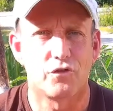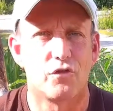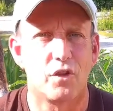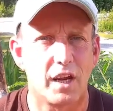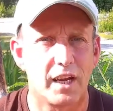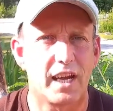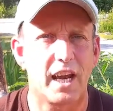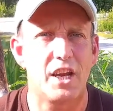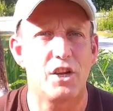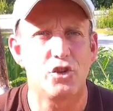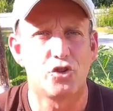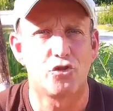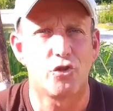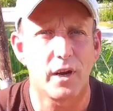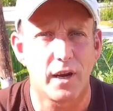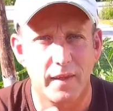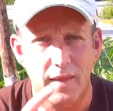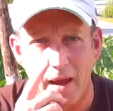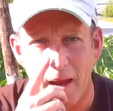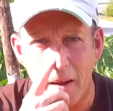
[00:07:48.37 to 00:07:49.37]
again
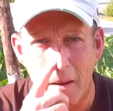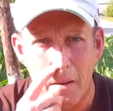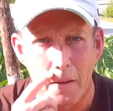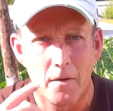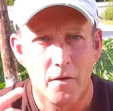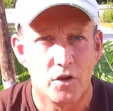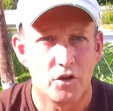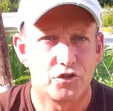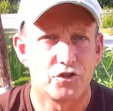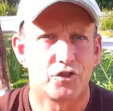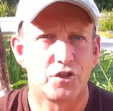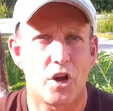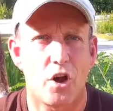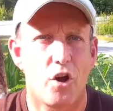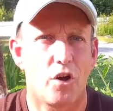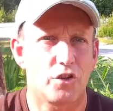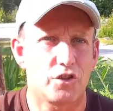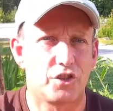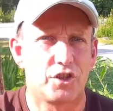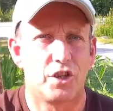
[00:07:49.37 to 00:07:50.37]
trigger that
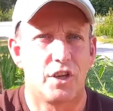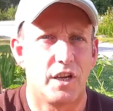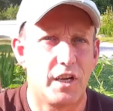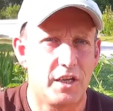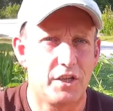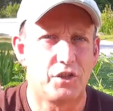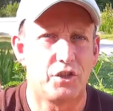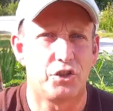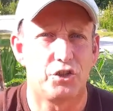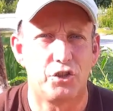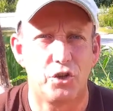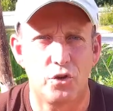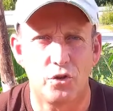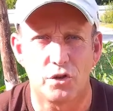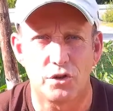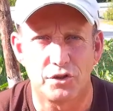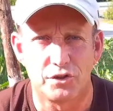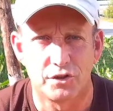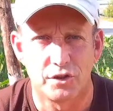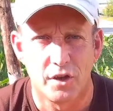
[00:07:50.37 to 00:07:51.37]
starch into
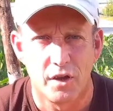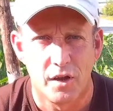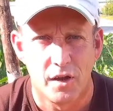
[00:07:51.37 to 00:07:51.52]
sugars